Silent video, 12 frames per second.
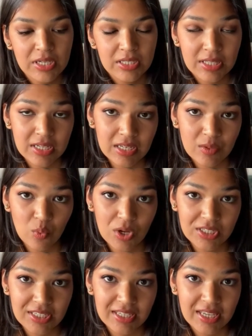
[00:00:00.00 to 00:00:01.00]
because they did
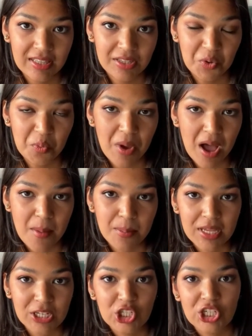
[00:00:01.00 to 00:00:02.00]
want to get Little
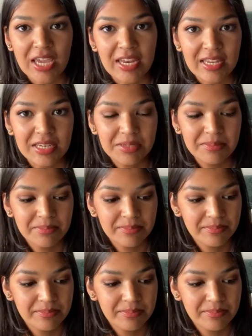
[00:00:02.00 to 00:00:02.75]
Pomp educated.